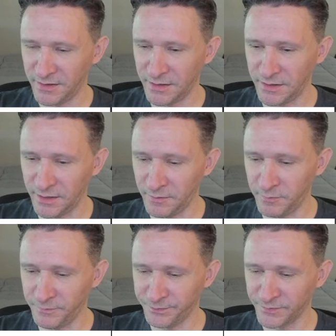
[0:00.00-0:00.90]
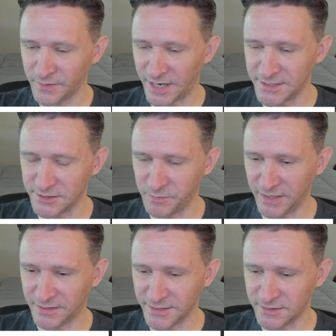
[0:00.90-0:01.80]
I
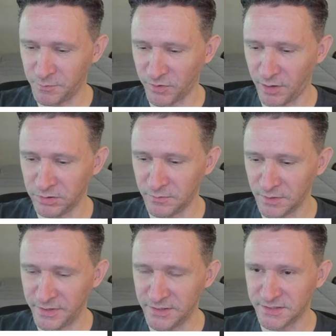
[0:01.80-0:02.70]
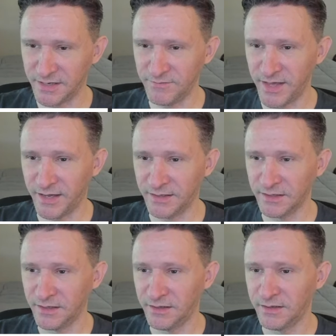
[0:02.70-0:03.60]
suspect that's the problem. Let me save that
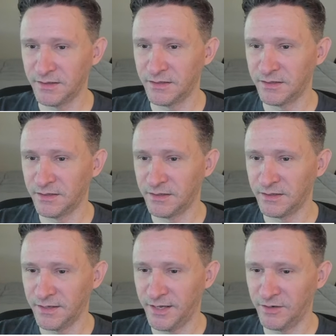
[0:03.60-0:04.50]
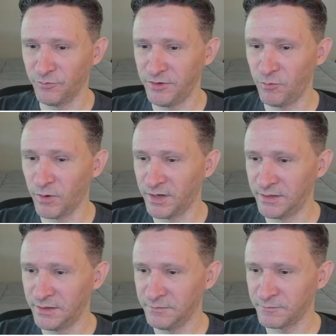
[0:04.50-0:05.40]
and
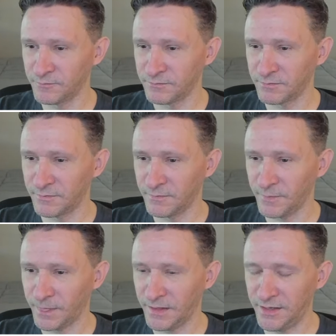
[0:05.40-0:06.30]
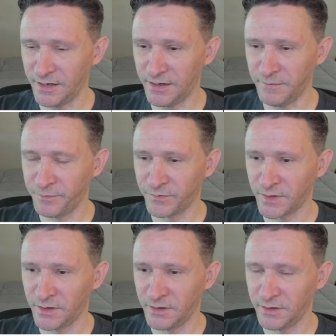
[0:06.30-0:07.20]
rerun. Yeah.
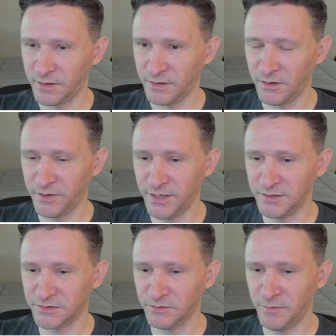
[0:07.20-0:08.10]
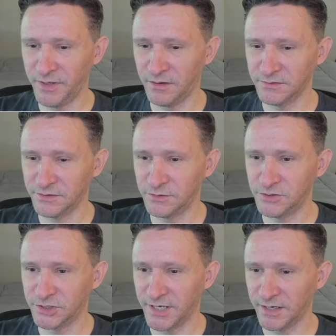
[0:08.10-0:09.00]
Okay, so let me also
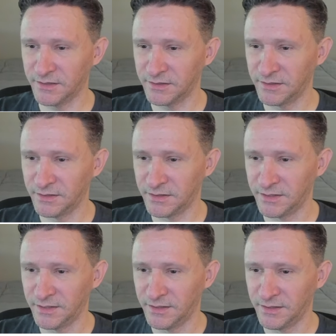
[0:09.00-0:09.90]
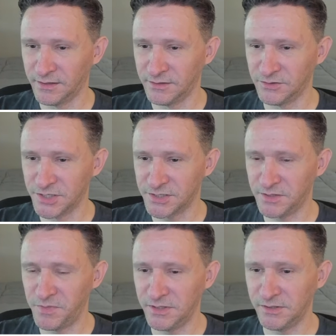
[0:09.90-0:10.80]
check, just
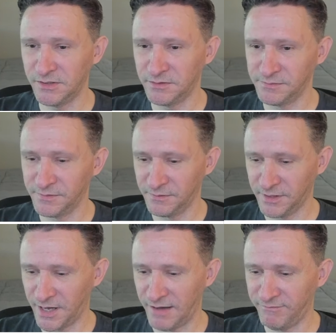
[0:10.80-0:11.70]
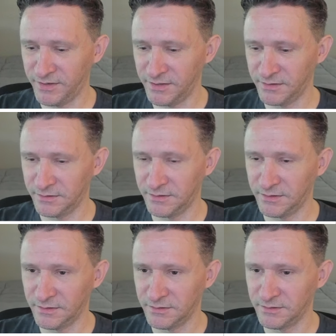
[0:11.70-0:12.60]
to be confident,
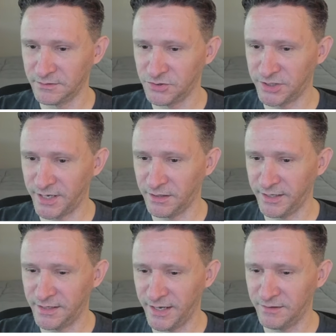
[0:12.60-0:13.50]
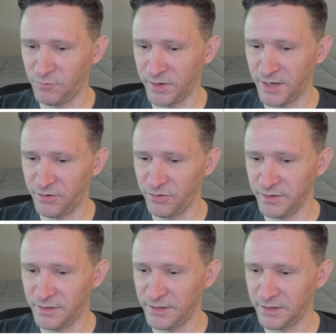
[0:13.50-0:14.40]
check like negative 100